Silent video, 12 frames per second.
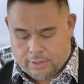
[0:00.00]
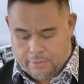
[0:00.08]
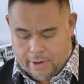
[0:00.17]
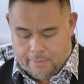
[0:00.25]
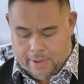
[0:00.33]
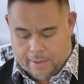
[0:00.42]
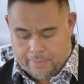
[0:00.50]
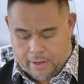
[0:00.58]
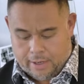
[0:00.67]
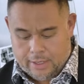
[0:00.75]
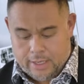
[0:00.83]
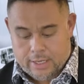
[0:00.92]
some green
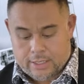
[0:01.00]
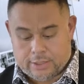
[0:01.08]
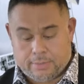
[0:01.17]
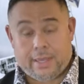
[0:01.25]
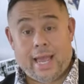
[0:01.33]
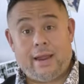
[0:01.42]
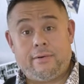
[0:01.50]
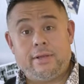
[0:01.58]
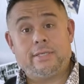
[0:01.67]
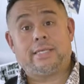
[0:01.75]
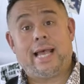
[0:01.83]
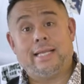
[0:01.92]
pepper, some
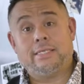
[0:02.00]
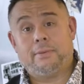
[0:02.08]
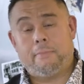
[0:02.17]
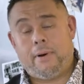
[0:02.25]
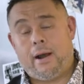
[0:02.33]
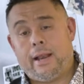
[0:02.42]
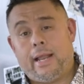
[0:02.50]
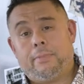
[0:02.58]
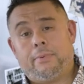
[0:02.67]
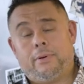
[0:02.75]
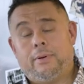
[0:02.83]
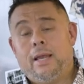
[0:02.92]
carrots, and some
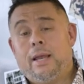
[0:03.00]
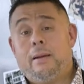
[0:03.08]
pineapple.